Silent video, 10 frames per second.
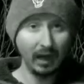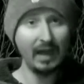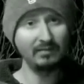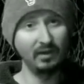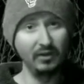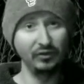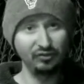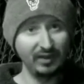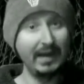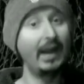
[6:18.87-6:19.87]
got to
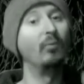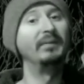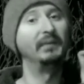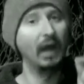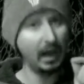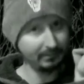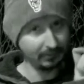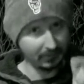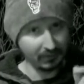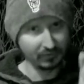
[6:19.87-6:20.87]
understand, and we've got
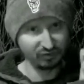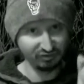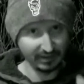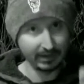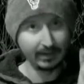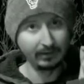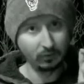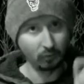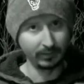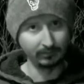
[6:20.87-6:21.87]
to understand it
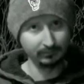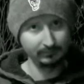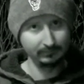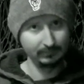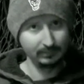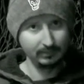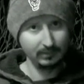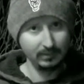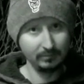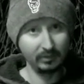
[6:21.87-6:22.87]
quick.
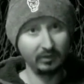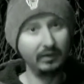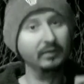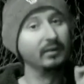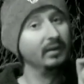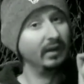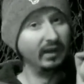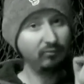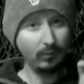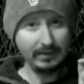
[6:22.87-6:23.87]
Because
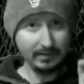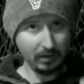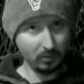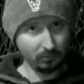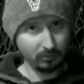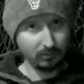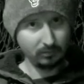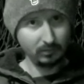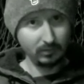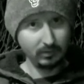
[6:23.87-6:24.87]
if we don't,
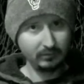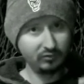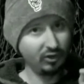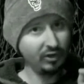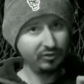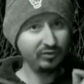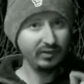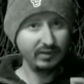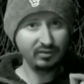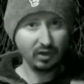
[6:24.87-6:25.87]
churches
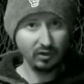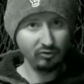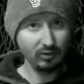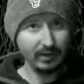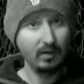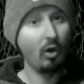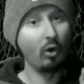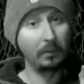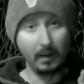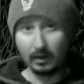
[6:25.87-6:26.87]
in this country
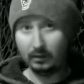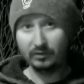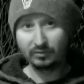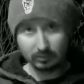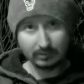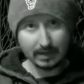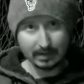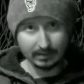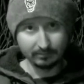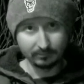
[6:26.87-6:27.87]
are not going to
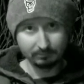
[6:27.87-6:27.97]
survive.